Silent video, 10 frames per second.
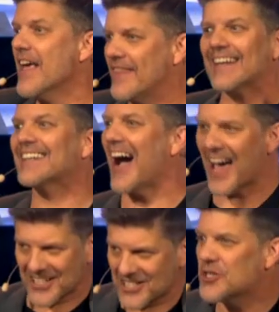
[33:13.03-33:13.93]
that
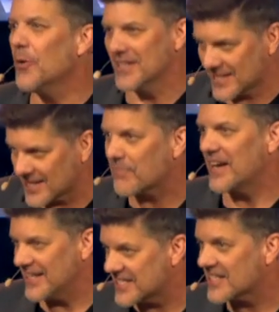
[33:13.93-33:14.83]
God is doing something
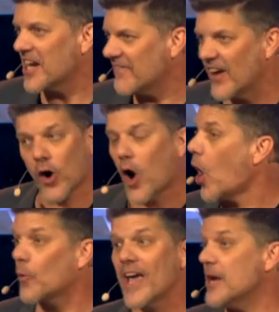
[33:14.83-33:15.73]
in Sunnyvale
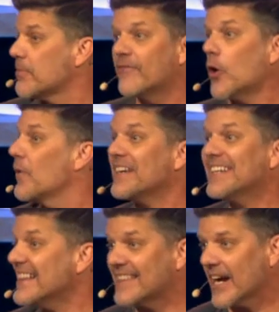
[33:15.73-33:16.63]
already before we
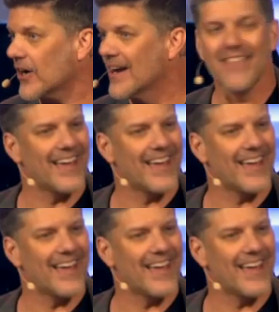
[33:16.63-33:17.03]
get there,